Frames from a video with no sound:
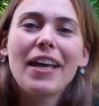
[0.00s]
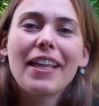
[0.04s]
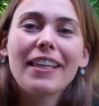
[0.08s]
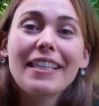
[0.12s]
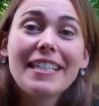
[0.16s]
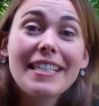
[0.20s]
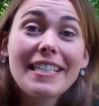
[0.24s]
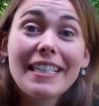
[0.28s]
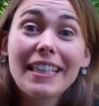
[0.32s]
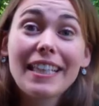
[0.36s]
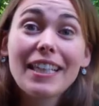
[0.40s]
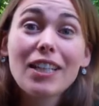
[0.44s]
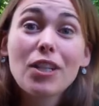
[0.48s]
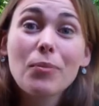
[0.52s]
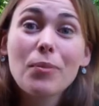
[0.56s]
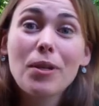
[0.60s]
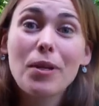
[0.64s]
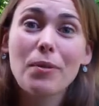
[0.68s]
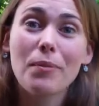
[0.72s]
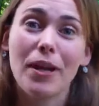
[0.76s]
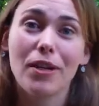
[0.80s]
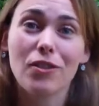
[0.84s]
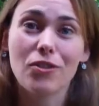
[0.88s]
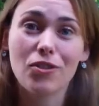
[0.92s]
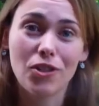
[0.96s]
at least a little bit
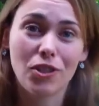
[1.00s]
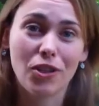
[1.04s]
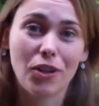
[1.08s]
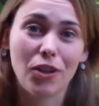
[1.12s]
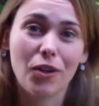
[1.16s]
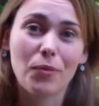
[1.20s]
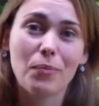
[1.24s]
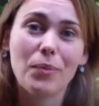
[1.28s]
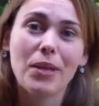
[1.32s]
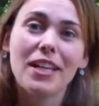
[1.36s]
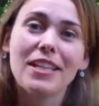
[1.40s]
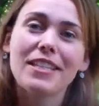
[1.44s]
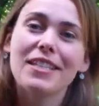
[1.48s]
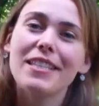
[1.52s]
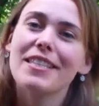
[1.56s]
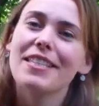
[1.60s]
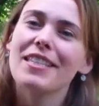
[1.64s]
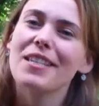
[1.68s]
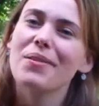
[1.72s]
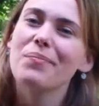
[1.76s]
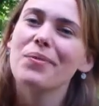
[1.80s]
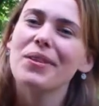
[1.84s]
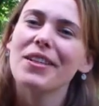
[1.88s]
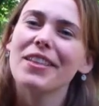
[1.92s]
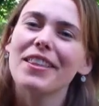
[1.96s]
about sugar, because it's
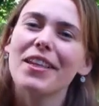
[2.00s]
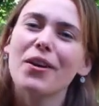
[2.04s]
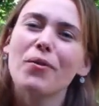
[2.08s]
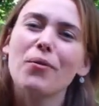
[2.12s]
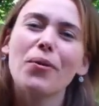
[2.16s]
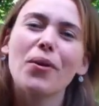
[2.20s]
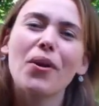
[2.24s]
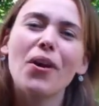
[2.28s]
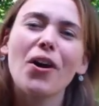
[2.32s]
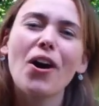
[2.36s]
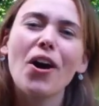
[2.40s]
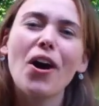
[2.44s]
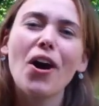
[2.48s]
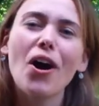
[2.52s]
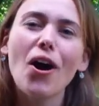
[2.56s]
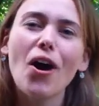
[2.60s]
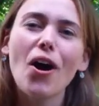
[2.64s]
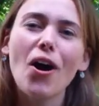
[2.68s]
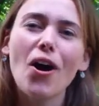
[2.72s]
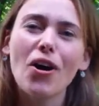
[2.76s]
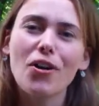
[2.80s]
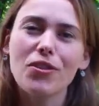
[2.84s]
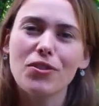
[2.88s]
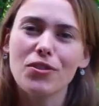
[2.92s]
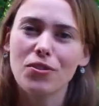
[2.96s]
something that we're
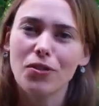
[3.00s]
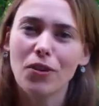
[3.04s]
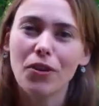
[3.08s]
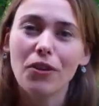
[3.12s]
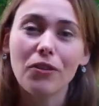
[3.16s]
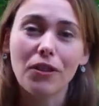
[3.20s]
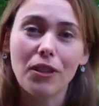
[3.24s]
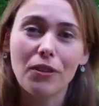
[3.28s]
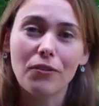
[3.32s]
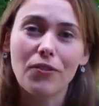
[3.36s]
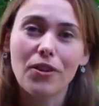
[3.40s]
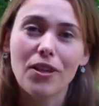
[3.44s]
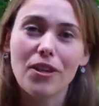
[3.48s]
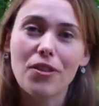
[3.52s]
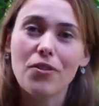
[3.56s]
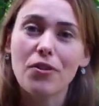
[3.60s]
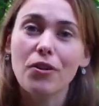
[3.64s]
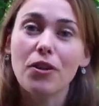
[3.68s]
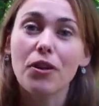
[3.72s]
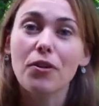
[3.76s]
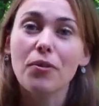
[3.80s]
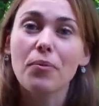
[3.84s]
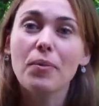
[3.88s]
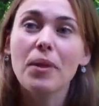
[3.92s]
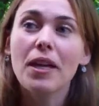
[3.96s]
all struggling with,
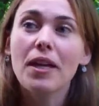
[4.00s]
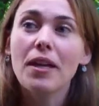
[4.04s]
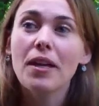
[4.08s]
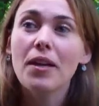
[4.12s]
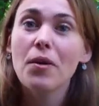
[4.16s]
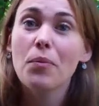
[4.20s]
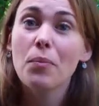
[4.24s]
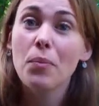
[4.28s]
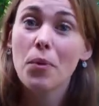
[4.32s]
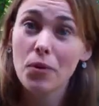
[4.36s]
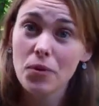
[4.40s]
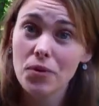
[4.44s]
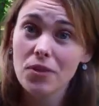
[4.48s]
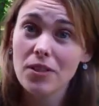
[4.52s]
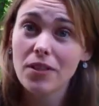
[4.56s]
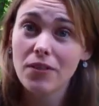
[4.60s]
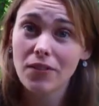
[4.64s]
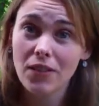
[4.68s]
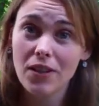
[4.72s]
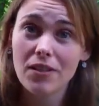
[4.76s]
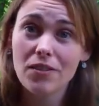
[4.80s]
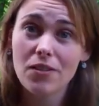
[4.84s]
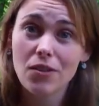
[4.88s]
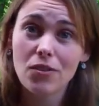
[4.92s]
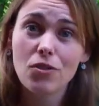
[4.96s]
or most of
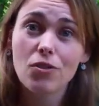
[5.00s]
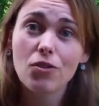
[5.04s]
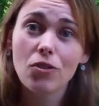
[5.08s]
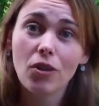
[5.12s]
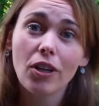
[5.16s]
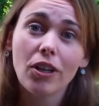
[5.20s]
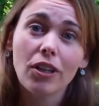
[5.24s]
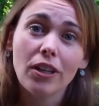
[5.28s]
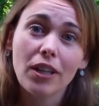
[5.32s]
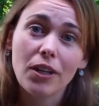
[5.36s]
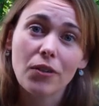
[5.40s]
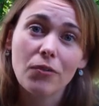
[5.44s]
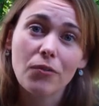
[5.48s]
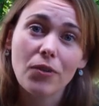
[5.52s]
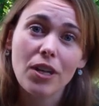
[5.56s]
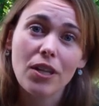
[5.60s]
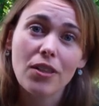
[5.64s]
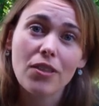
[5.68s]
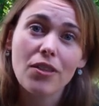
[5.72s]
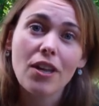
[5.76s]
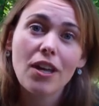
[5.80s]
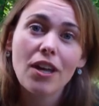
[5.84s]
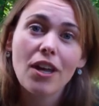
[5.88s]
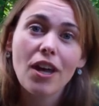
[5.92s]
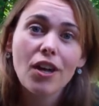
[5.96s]
us are struggling
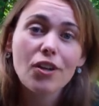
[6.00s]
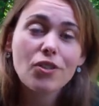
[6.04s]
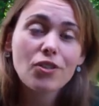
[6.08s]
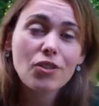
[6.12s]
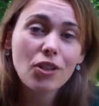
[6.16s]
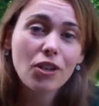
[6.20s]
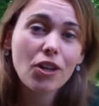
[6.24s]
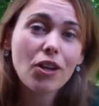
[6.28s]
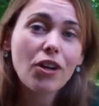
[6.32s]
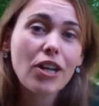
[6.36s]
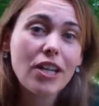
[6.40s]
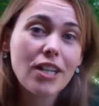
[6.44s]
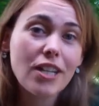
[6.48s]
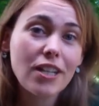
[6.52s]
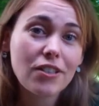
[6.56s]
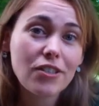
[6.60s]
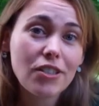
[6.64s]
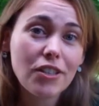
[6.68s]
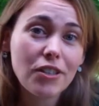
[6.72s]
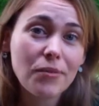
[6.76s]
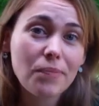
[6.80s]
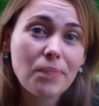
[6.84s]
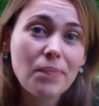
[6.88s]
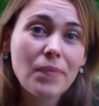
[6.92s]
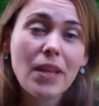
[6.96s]
with, a sugar
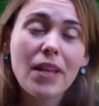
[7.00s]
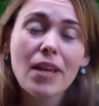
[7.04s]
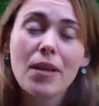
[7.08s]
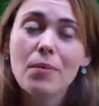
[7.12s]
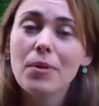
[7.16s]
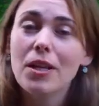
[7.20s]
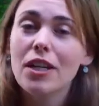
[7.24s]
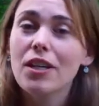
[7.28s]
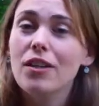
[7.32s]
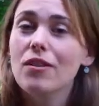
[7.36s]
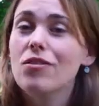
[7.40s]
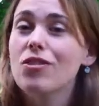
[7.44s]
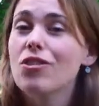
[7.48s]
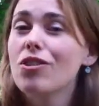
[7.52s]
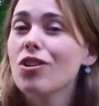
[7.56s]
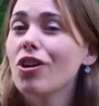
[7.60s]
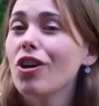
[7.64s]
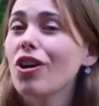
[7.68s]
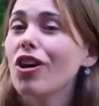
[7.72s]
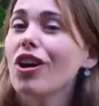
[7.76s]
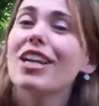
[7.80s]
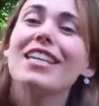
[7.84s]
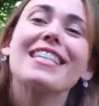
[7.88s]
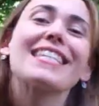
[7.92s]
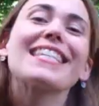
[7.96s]
addiction, because
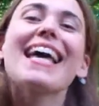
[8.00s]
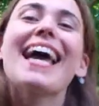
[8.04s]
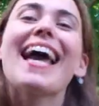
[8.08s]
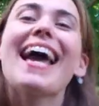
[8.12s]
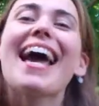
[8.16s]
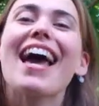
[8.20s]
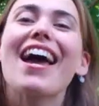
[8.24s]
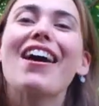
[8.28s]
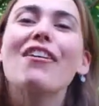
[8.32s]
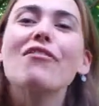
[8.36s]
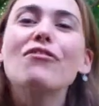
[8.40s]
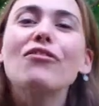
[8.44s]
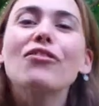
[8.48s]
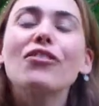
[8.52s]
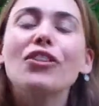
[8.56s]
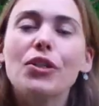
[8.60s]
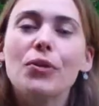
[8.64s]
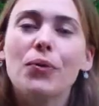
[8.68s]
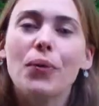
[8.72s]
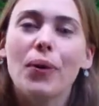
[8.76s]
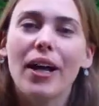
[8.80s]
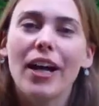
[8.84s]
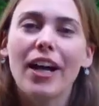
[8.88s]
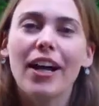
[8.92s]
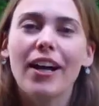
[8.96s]
sugar is
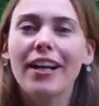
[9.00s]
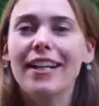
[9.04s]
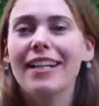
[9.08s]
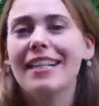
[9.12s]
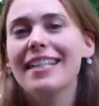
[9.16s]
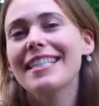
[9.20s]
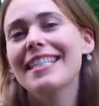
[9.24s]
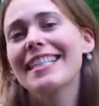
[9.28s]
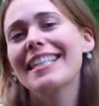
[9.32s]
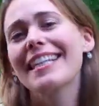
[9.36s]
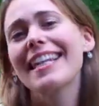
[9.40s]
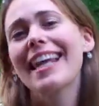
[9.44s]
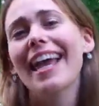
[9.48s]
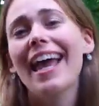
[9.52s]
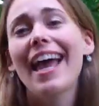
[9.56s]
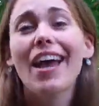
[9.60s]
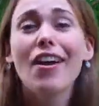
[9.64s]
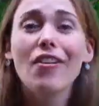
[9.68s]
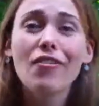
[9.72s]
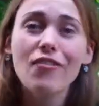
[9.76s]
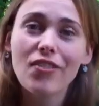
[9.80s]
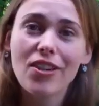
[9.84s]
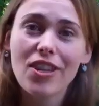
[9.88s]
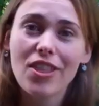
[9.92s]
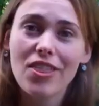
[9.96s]
everywhere and it's in
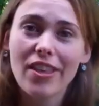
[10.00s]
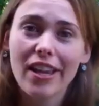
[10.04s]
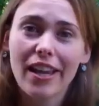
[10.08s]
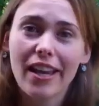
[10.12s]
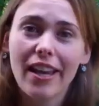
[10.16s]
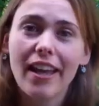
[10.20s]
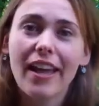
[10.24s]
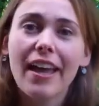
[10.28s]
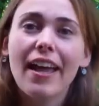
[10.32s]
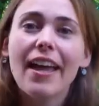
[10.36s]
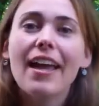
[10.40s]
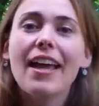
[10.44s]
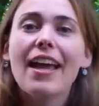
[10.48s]
everything,